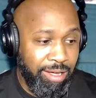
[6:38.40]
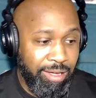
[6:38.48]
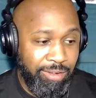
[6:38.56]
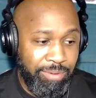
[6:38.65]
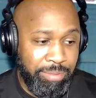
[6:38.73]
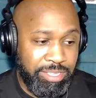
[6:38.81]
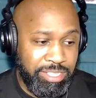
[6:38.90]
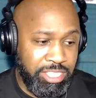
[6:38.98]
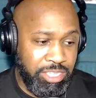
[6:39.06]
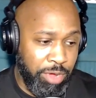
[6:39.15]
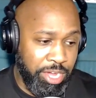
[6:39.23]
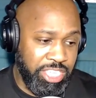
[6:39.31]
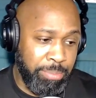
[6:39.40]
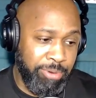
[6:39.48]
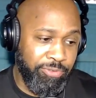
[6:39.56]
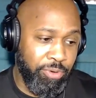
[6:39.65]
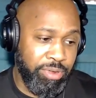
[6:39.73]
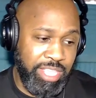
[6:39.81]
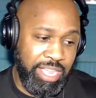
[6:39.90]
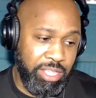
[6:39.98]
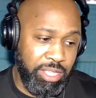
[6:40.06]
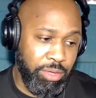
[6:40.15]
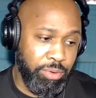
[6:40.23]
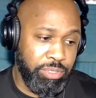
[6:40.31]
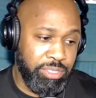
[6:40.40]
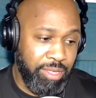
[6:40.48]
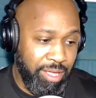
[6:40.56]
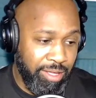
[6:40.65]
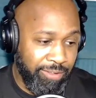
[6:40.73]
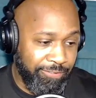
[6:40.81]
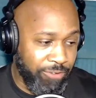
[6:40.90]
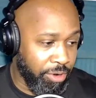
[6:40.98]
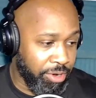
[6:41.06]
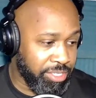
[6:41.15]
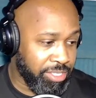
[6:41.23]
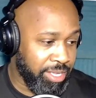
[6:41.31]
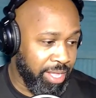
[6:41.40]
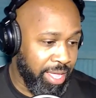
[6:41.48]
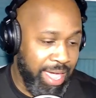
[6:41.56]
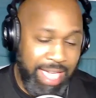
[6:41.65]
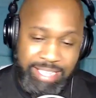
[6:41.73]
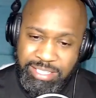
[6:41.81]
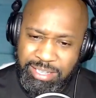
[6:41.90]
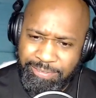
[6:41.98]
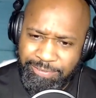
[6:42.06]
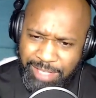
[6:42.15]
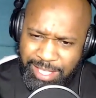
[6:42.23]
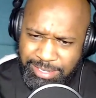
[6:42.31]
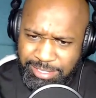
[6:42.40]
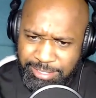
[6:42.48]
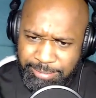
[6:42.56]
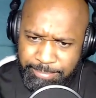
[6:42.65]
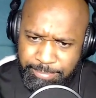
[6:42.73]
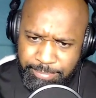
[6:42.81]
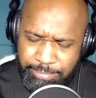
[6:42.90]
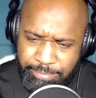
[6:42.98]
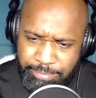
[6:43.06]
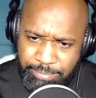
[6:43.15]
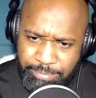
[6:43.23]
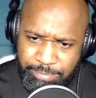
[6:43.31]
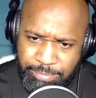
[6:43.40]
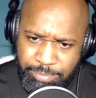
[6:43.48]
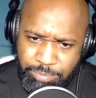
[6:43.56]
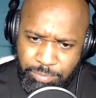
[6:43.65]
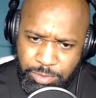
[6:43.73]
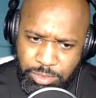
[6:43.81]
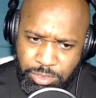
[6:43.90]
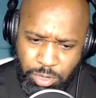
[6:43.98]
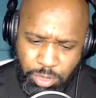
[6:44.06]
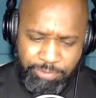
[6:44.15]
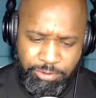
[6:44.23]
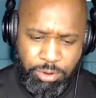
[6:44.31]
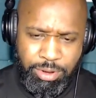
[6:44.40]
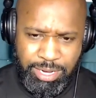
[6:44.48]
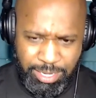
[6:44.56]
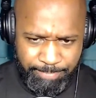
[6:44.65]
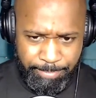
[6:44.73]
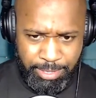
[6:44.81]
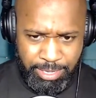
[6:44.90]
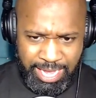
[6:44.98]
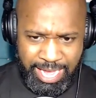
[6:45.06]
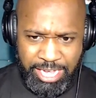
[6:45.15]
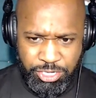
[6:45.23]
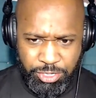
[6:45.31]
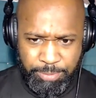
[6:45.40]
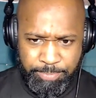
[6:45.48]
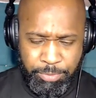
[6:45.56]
from the situation before they can use force as a defense. So if you're in danger,